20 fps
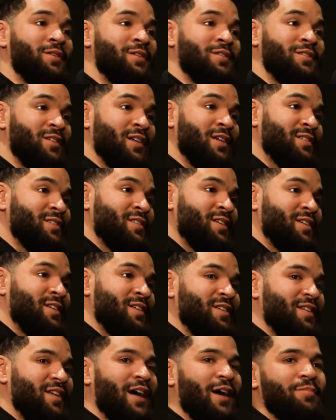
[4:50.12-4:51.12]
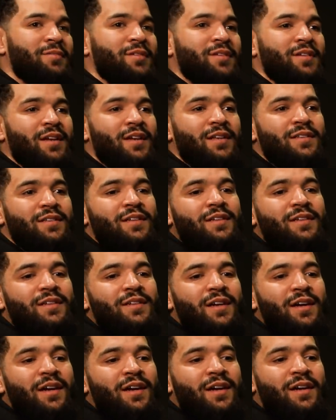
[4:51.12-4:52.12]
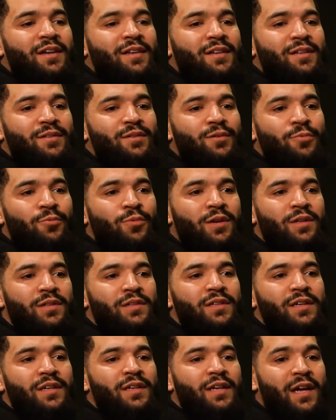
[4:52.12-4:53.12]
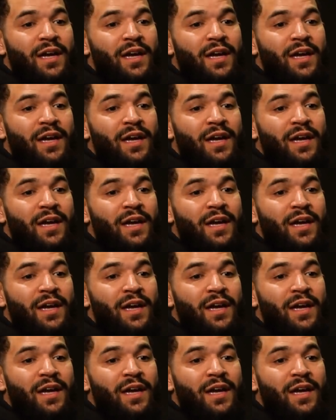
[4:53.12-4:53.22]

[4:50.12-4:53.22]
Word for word: adjusting and adapting. Yeah. I think the one thing the